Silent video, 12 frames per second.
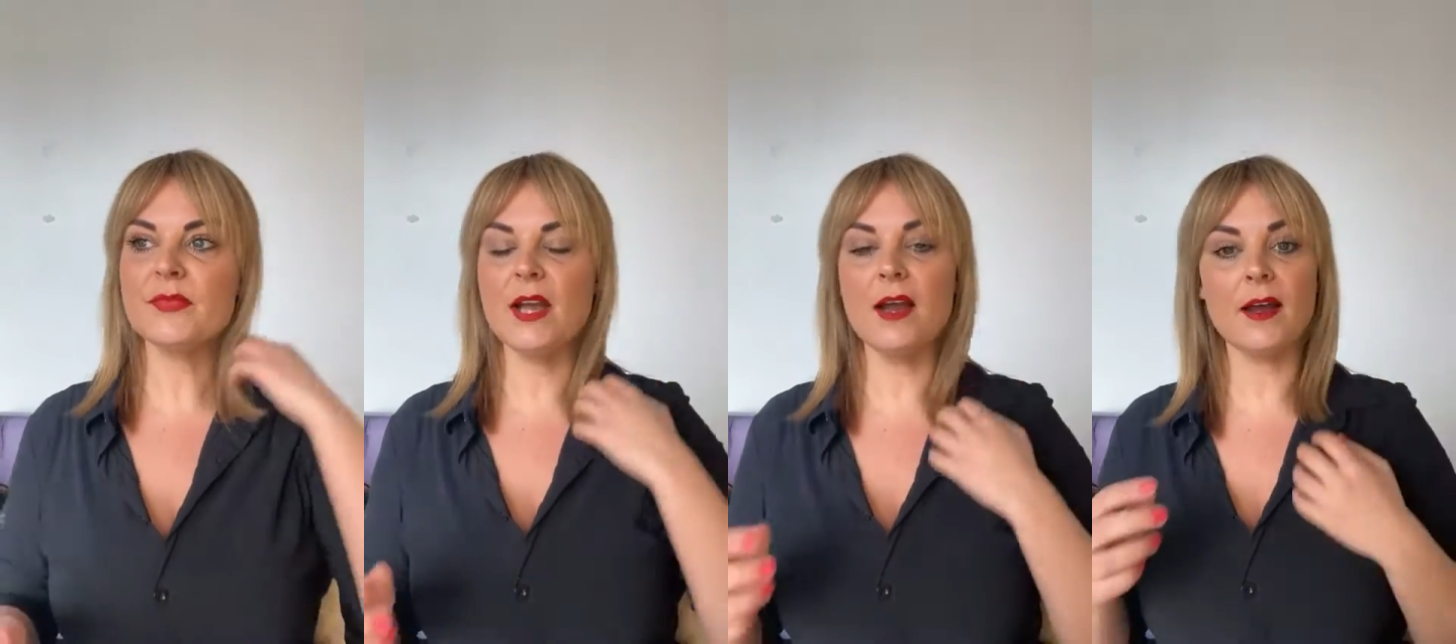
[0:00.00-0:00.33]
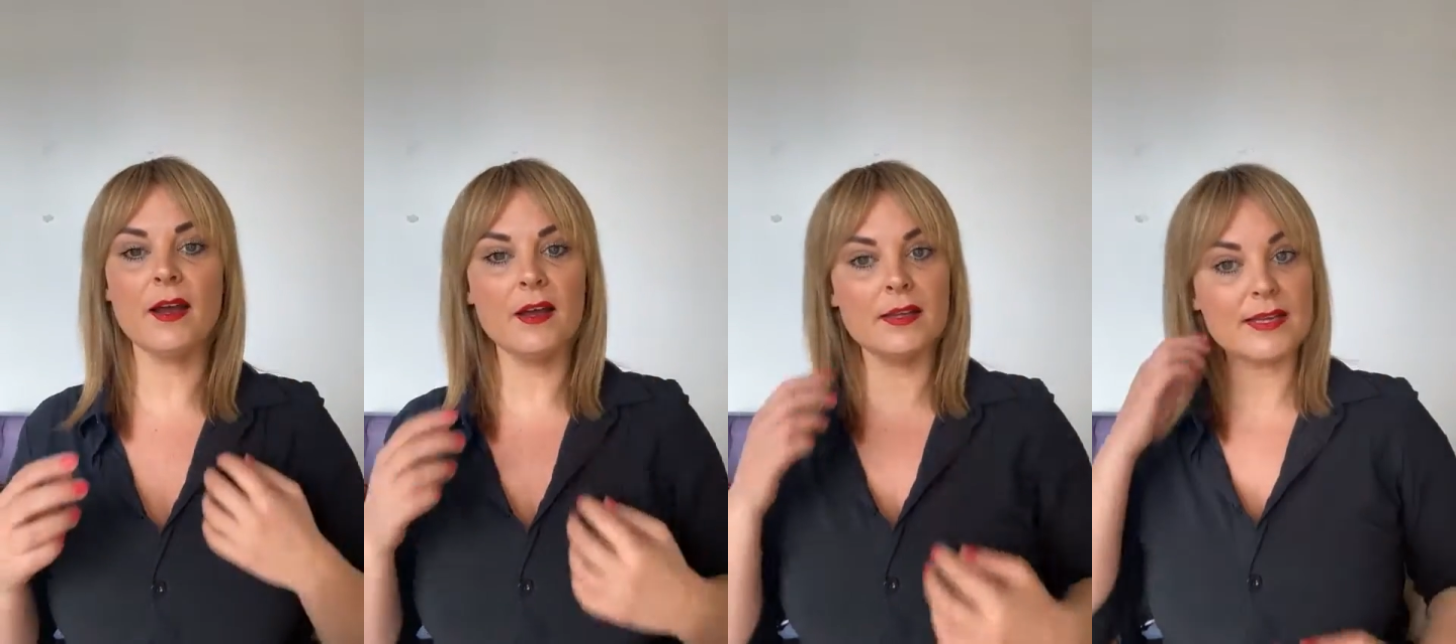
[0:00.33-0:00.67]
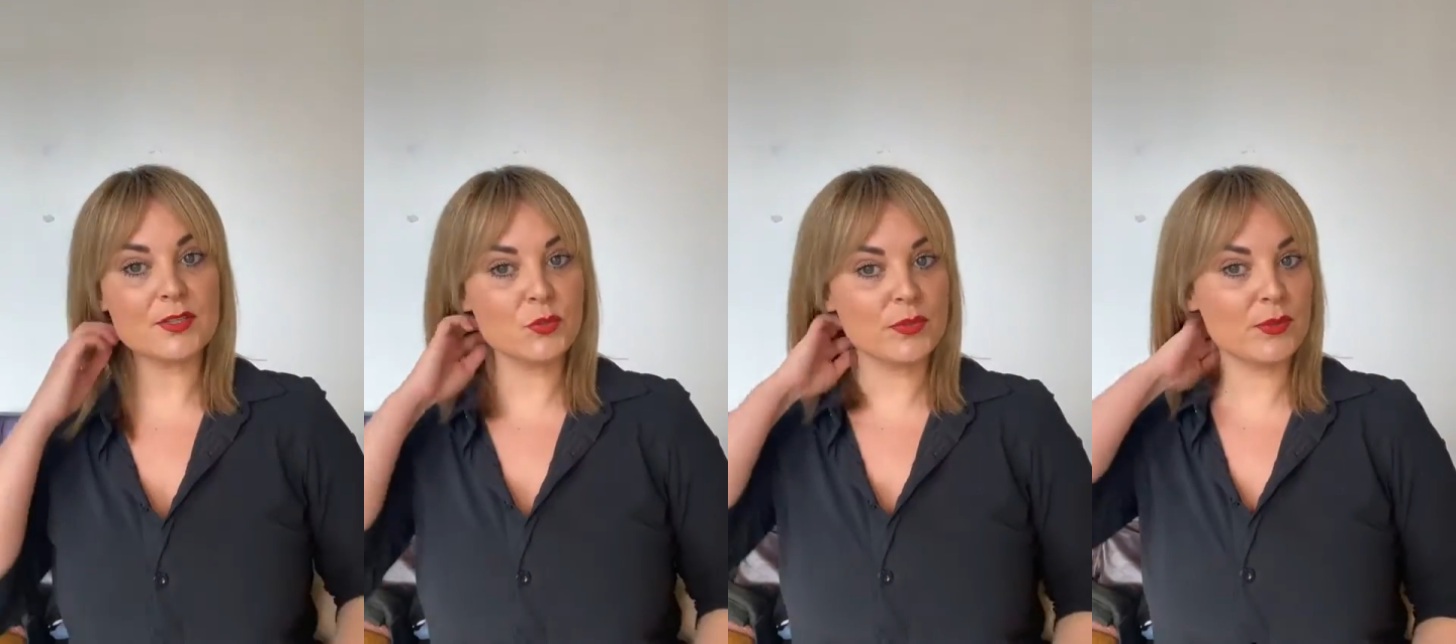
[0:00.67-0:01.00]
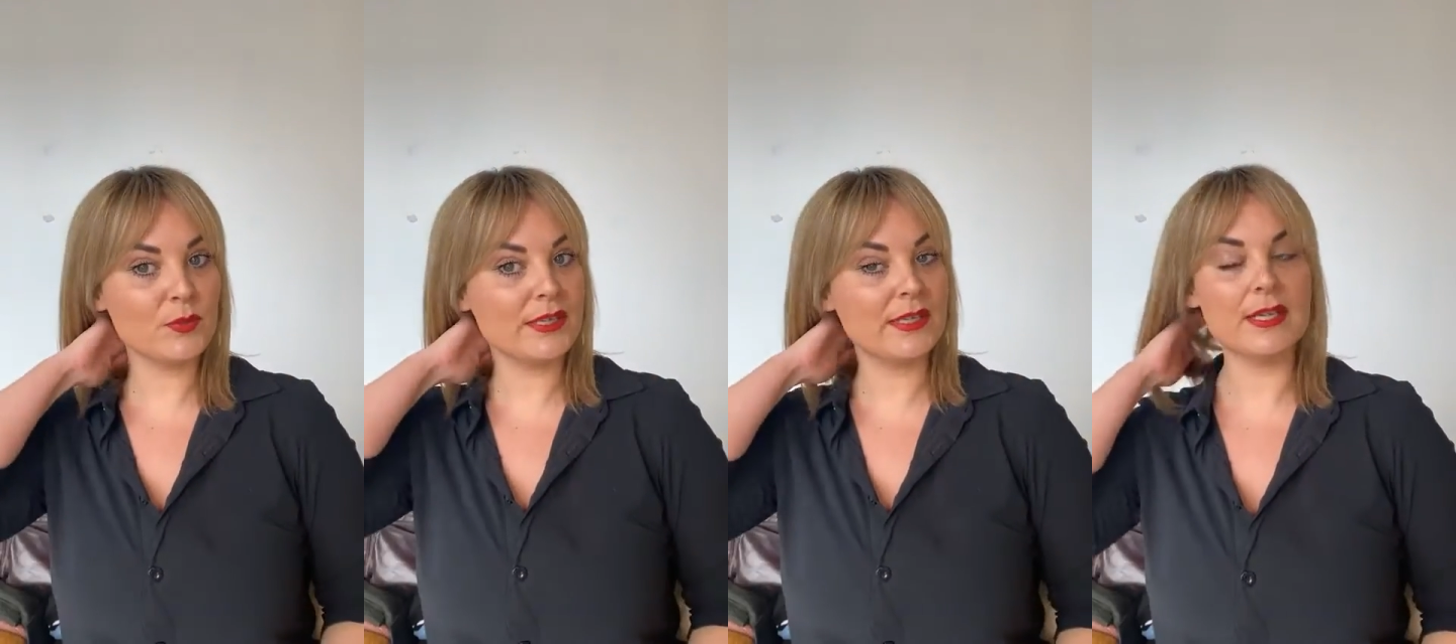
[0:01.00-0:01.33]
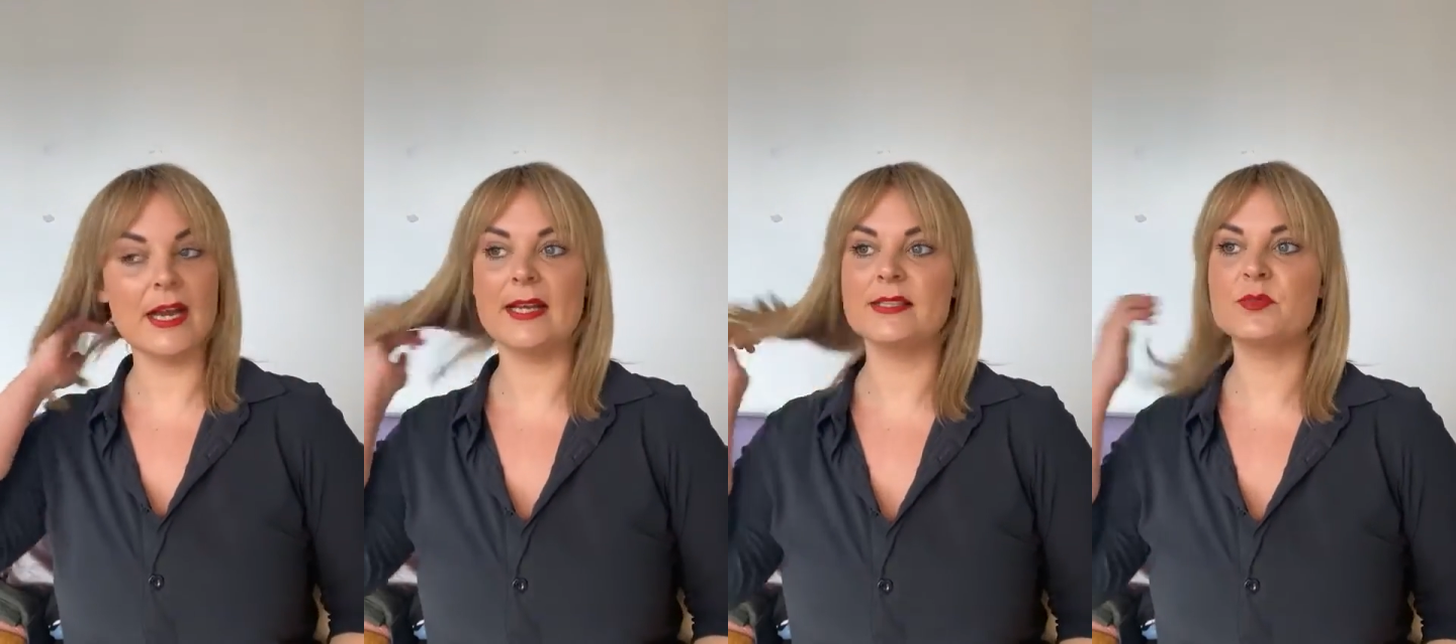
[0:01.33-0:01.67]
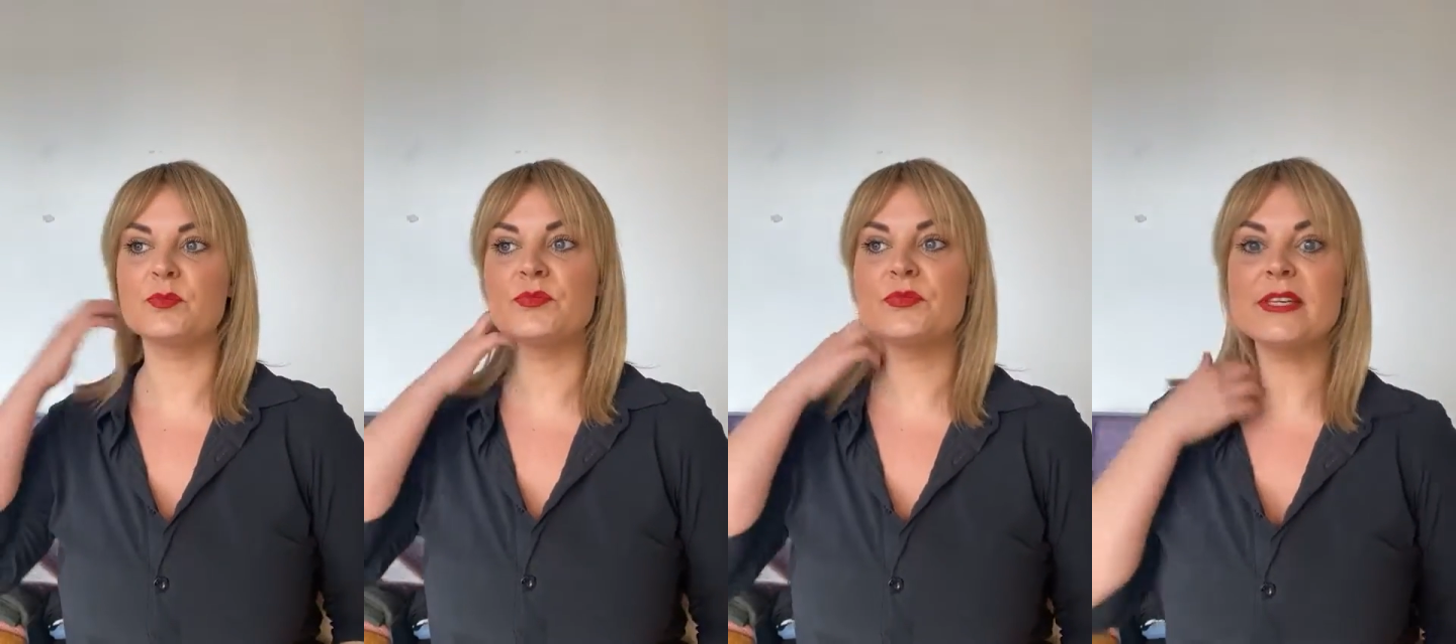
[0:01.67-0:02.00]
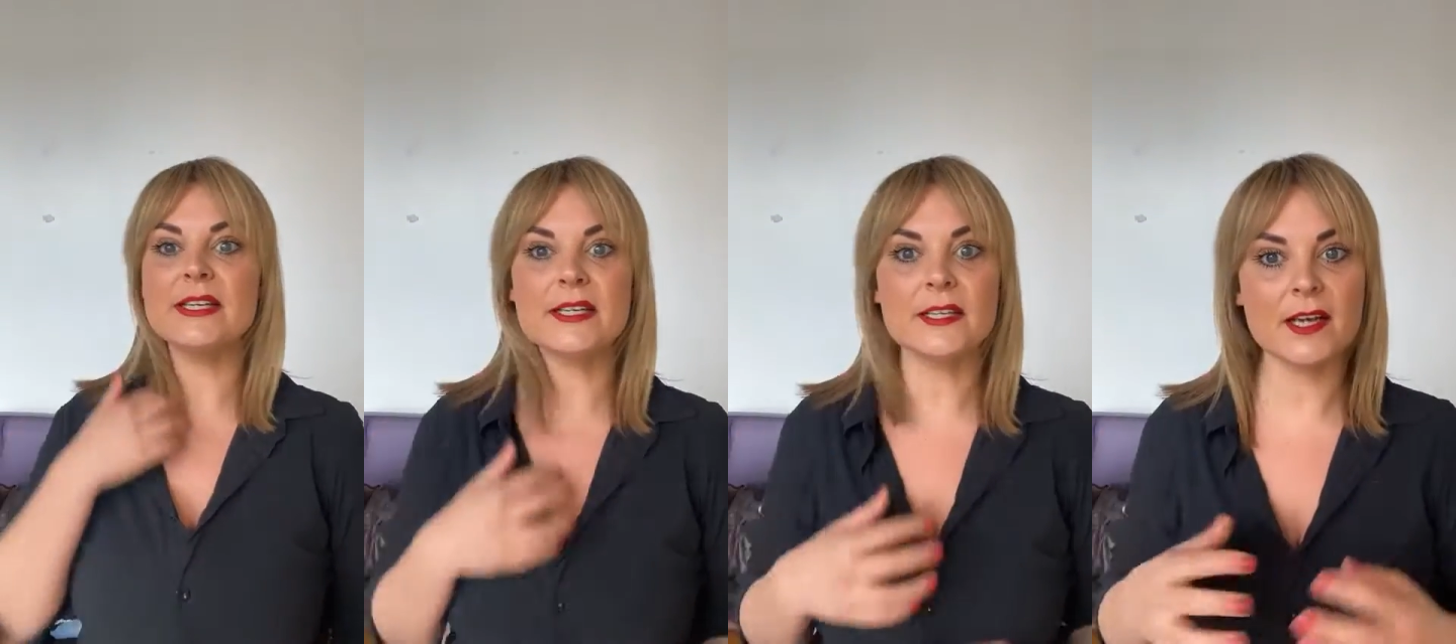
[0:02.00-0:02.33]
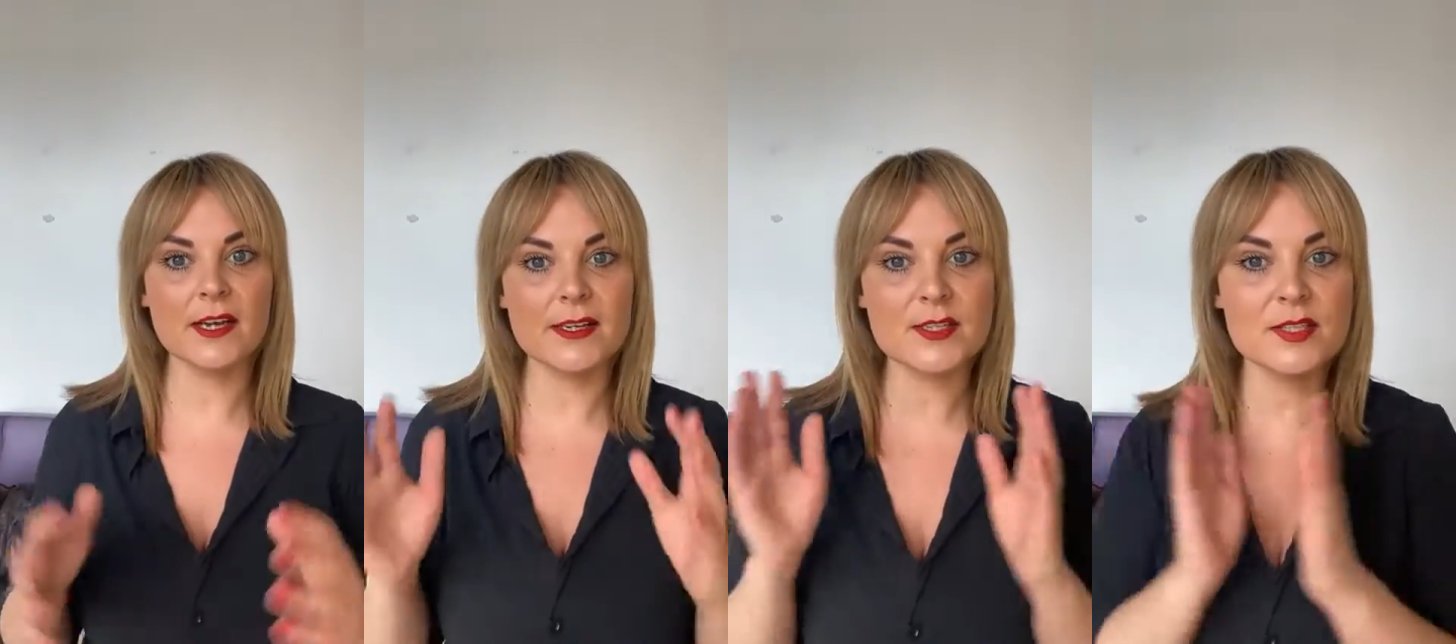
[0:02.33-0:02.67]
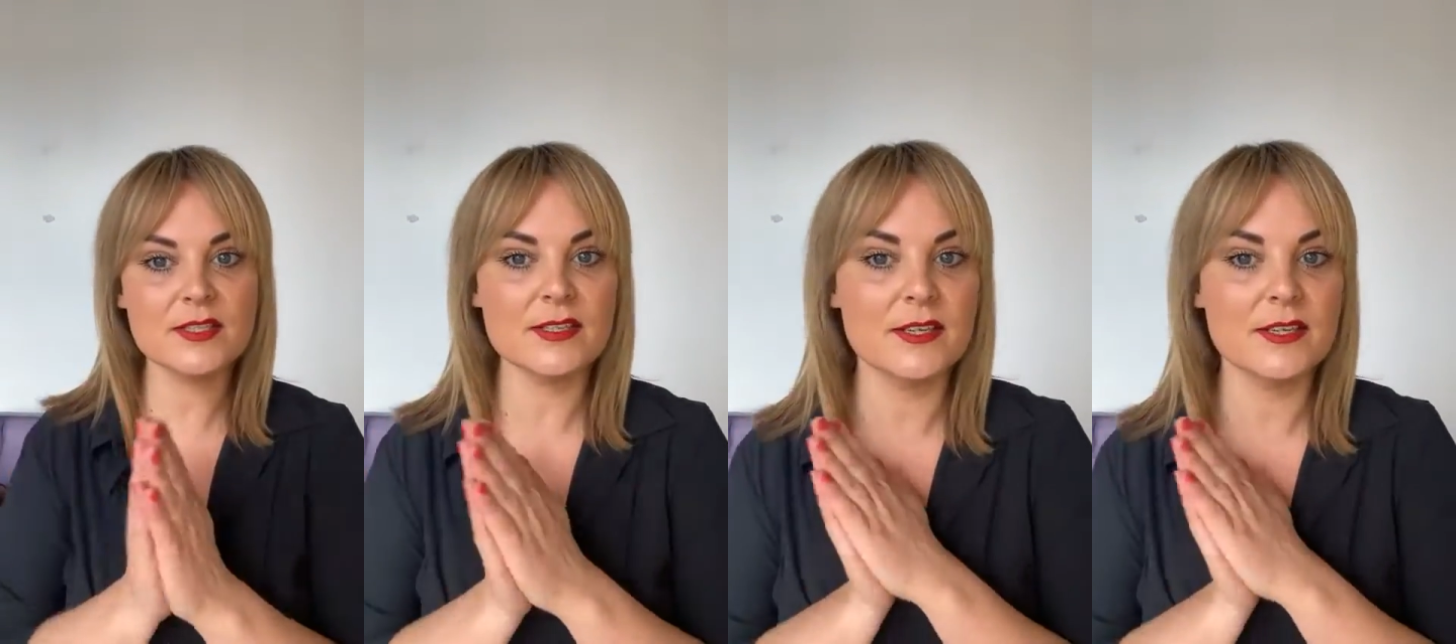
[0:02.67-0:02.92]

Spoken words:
Last week we had some really nice